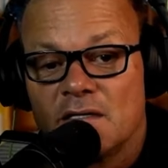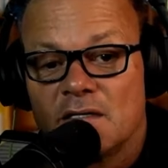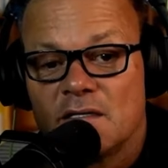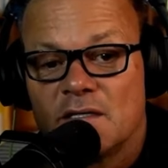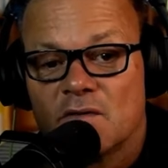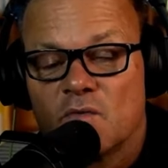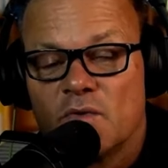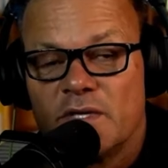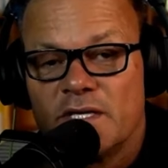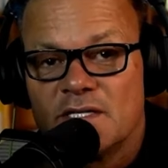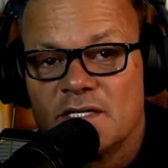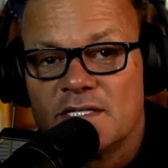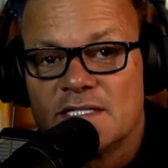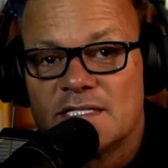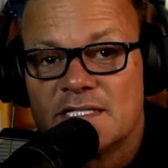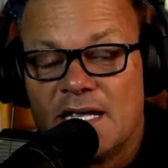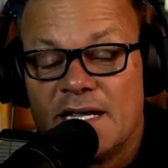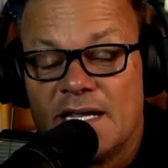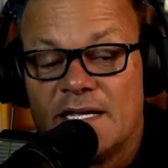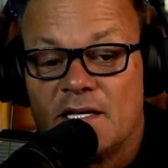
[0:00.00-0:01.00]
the
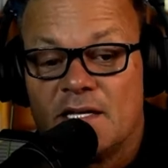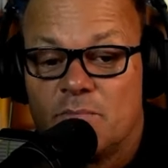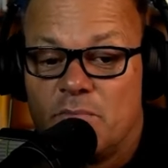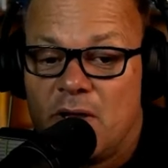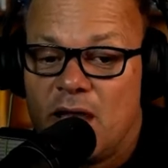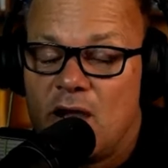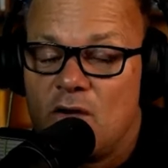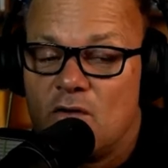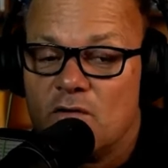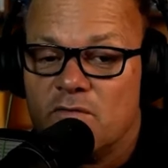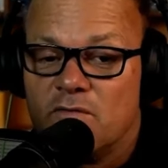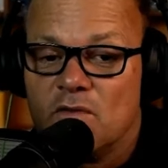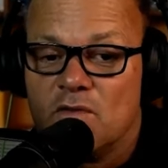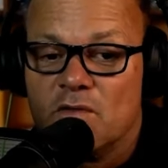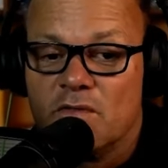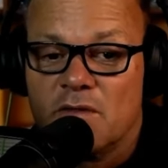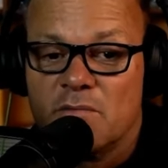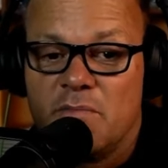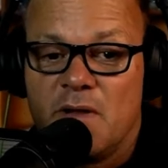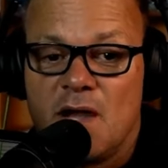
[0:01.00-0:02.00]
realization, powerful,
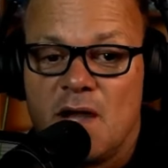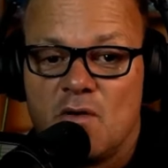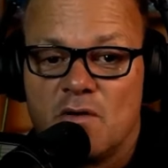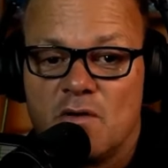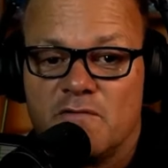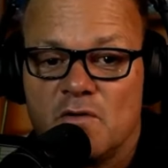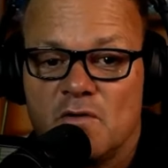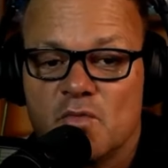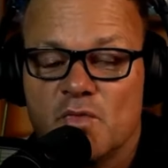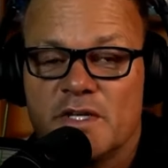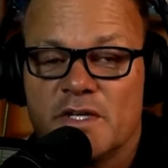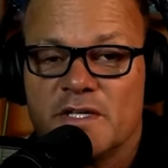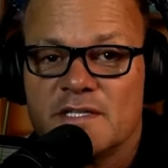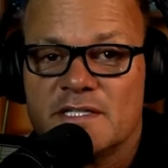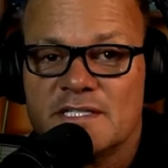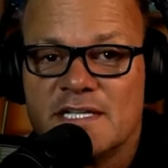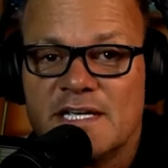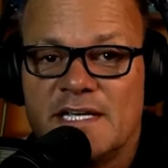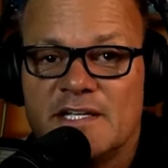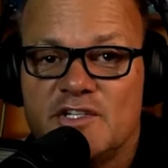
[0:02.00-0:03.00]
the powerful
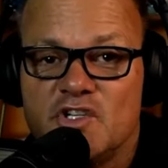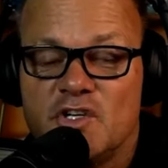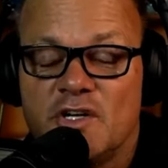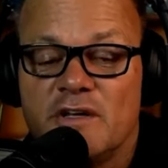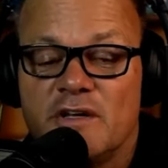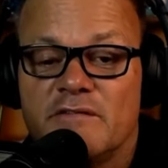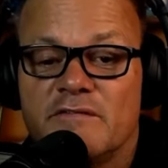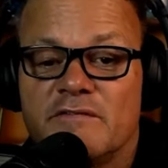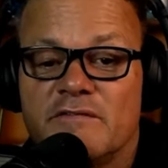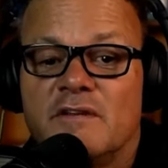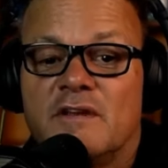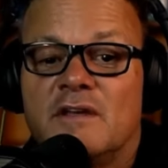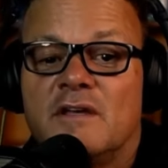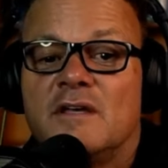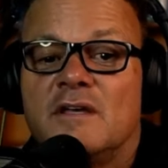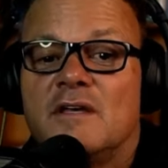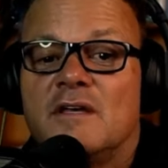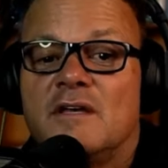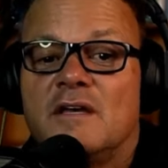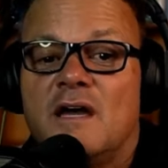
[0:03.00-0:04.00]
realization of,
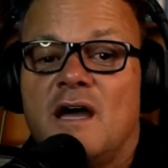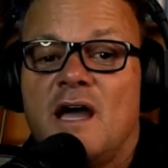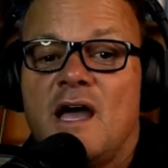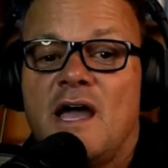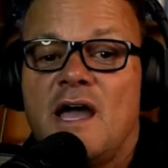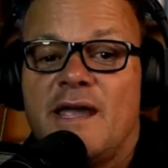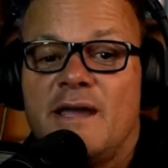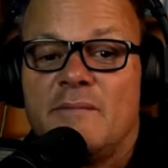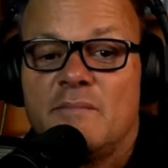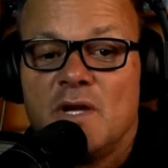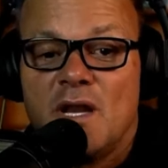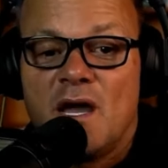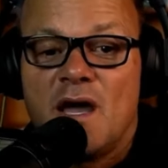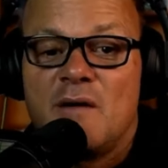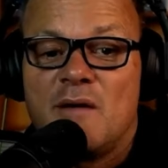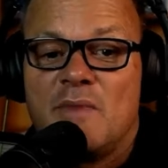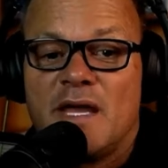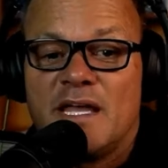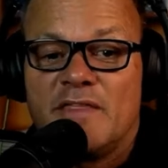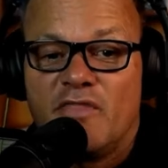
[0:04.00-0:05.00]
I am not
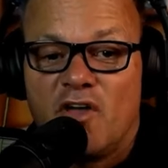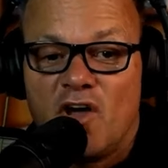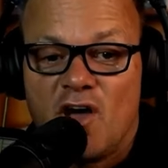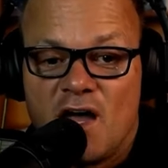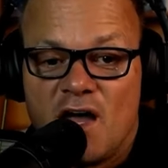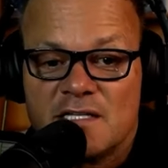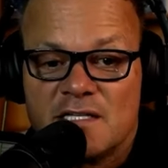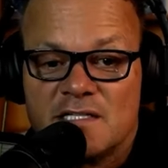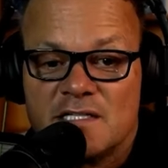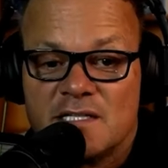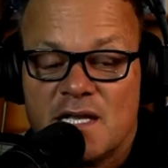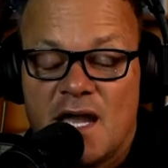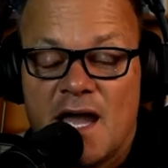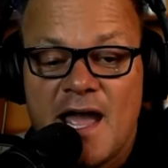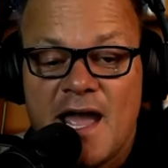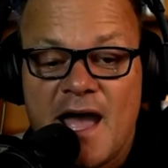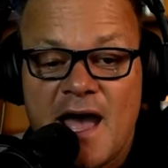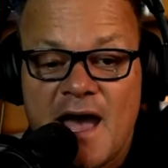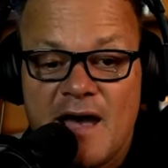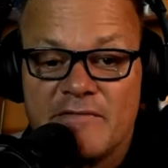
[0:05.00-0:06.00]
my thoughts. I
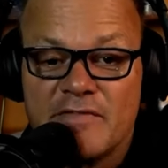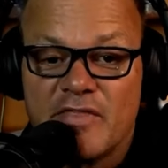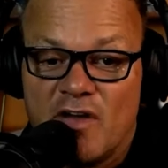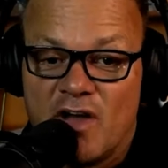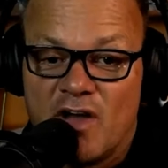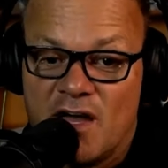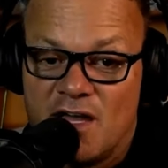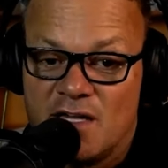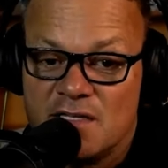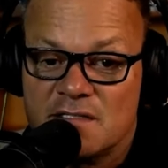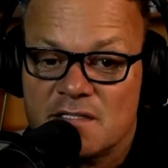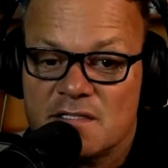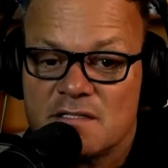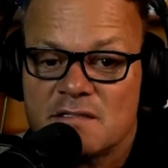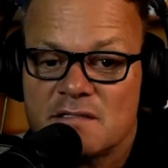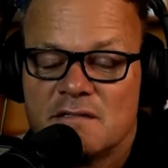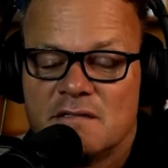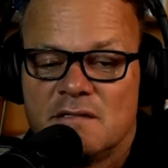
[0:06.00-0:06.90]
have thoughts,